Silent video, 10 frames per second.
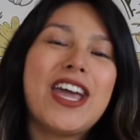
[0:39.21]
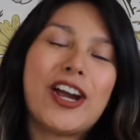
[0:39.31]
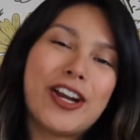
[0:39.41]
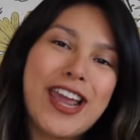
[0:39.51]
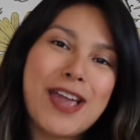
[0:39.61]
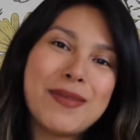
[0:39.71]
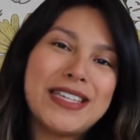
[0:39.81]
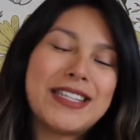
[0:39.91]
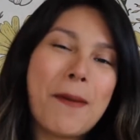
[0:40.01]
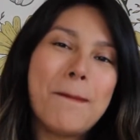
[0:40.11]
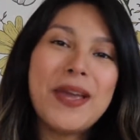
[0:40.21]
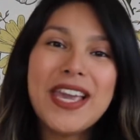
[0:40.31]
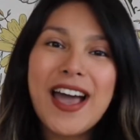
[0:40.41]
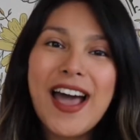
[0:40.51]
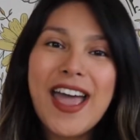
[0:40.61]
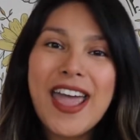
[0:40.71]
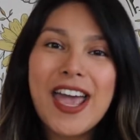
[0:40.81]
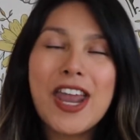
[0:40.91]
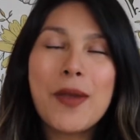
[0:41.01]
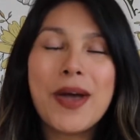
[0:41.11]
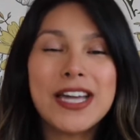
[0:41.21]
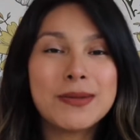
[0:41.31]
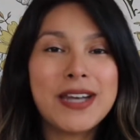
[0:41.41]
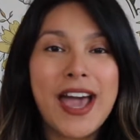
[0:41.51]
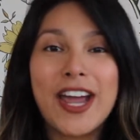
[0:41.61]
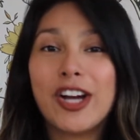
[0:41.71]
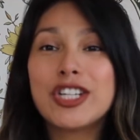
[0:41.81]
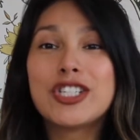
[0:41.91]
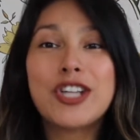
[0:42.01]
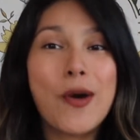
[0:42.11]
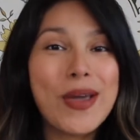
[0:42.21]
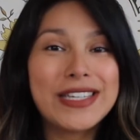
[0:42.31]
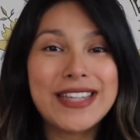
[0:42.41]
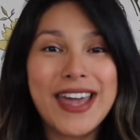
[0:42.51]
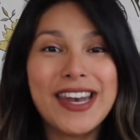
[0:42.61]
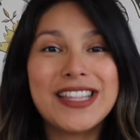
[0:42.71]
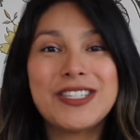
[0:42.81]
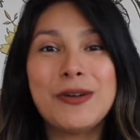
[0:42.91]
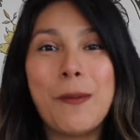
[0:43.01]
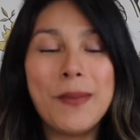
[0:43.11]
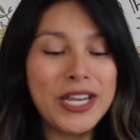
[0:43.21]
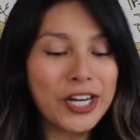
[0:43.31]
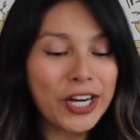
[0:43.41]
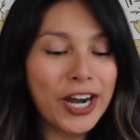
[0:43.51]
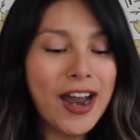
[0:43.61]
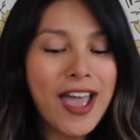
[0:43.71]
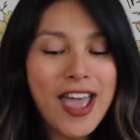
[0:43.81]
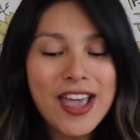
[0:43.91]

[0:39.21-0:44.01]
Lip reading: her name is Mia, and my husband and I are so excited to meet her.